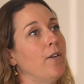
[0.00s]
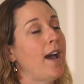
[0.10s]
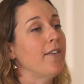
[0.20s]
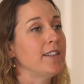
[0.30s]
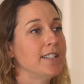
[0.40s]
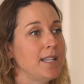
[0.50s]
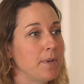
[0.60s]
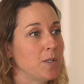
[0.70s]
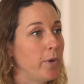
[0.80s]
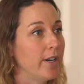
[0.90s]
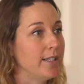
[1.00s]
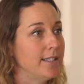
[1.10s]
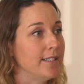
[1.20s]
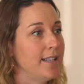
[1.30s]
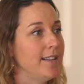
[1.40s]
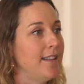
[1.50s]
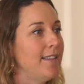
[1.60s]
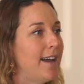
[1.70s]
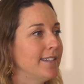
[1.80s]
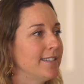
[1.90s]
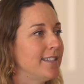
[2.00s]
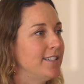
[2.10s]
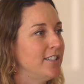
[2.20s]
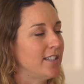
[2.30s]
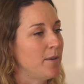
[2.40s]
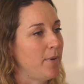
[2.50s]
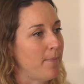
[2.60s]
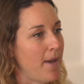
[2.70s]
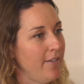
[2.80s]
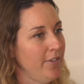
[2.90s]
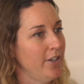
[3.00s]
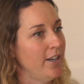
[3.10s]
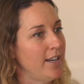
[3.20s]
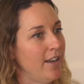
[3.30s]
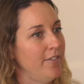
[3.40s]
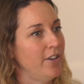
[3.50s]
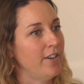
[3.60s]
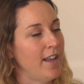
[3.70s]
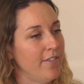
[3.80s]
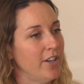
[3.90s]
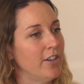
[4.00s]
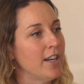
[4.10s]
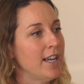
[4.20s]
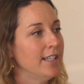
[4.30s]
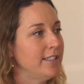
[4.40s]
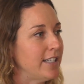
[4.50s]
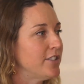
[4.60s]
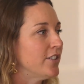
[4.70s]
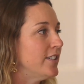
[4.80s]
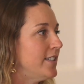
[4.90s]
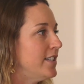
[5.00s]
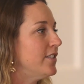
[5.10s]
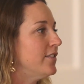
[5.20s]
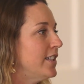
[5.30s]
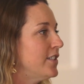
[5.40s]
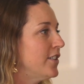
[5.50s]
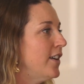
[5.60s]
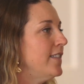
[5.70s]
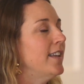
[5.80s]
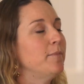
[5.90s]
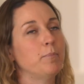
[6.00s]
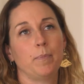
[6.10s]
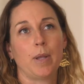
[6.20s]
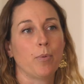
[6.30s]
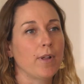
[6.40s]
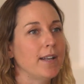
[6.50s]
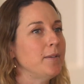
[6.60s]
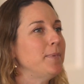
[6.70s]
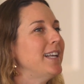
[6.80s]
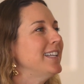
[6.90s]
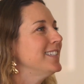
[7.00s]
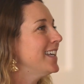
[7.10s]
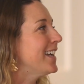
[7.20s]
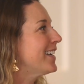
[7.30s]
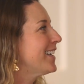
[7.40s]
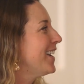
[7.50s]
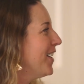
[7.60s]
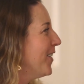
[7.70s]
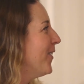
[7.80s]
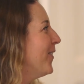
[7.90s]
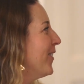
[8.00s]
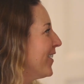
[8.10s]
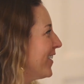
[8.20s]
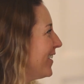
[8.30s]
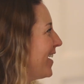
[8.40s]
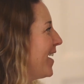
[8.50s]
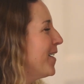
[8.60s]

having the same experiences. And then it's just going to become heavier and heavier and heavier, denser and denser and denser. And then people end up getting sick or